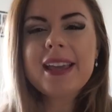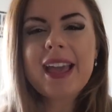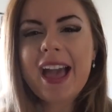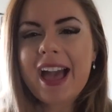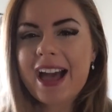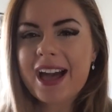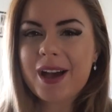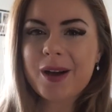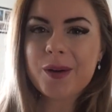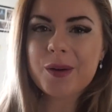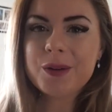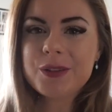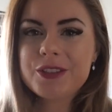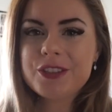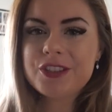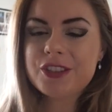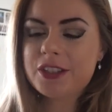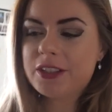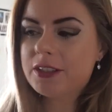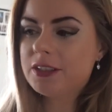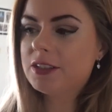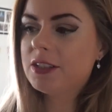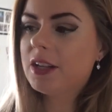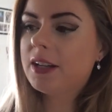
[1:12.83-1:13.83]
couch
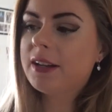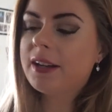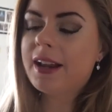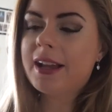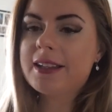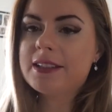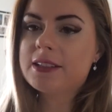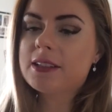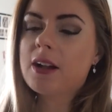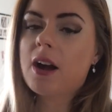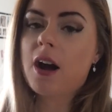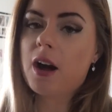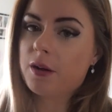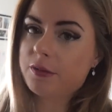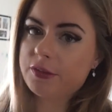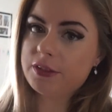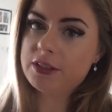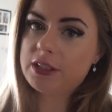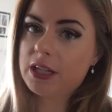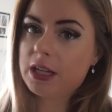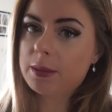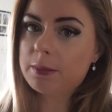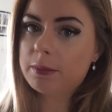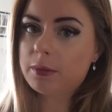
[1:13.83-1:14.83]
and a nice
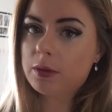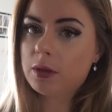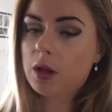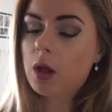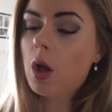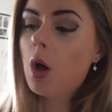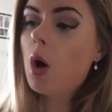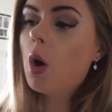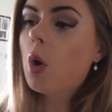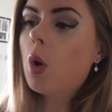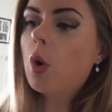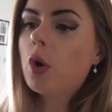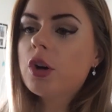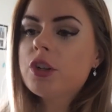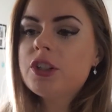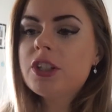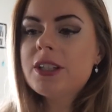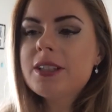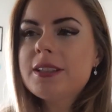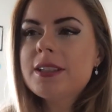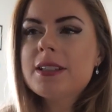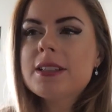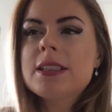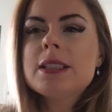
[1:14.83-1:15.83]
coffee table or
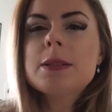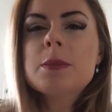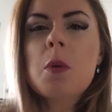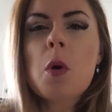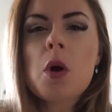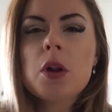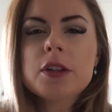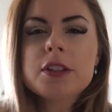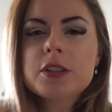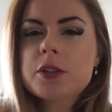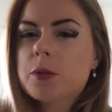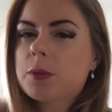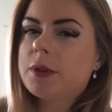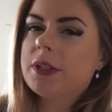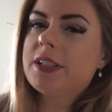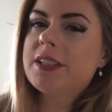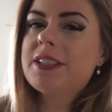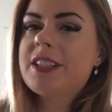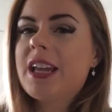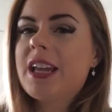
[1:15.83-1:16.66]
just a small square